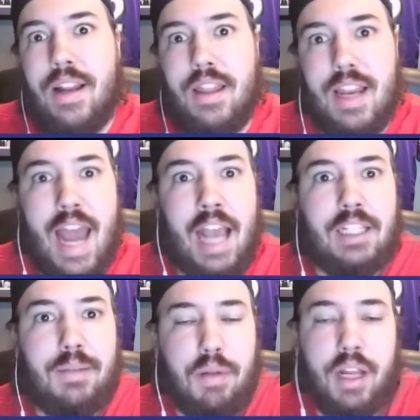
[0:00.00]
the
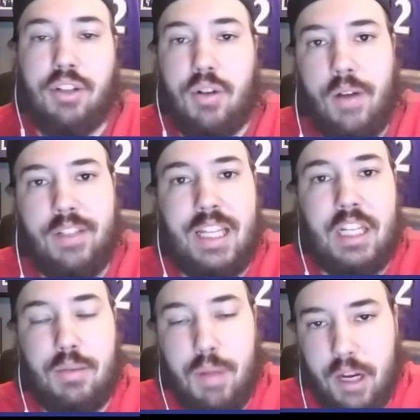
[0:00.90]
next player. So obviously
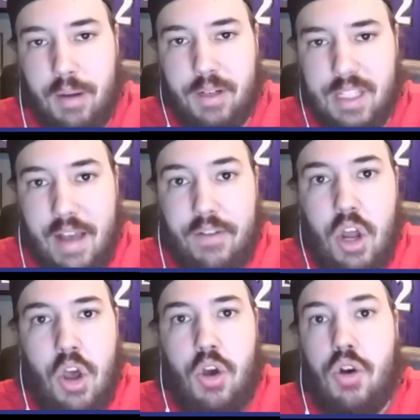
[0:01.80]
this is player number 7.